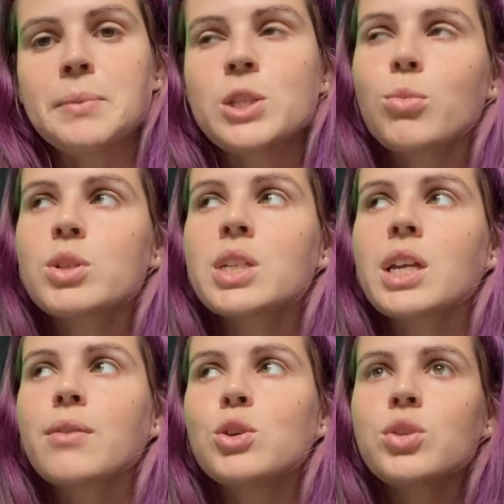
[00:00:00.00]
It's almost
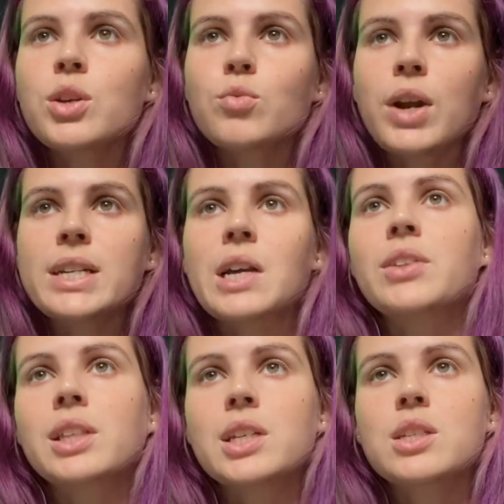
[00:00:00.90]
like if you can write
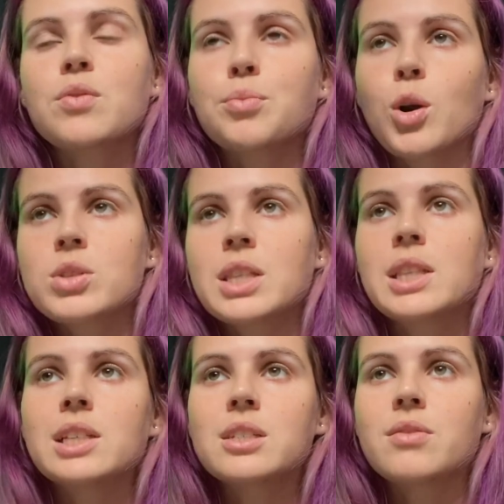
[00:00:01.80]
down the list of pros and
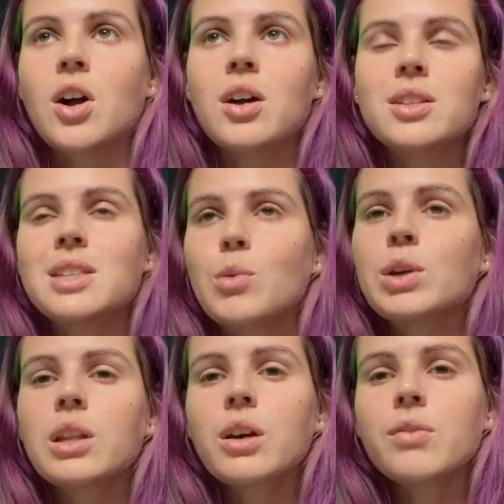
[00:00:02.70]
the list of cons, they would
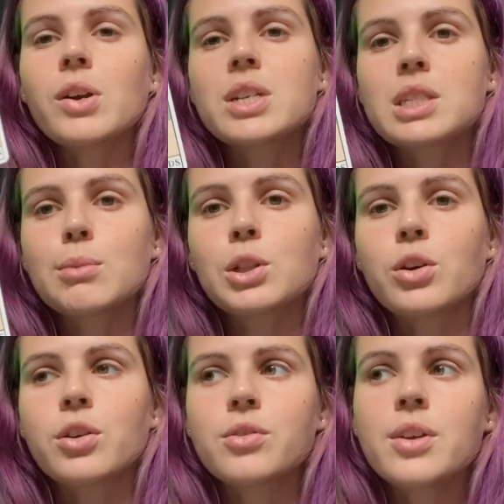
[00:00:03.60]
look very
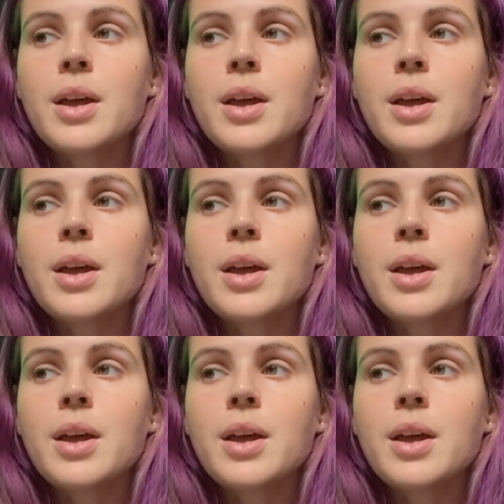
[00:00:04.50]
similar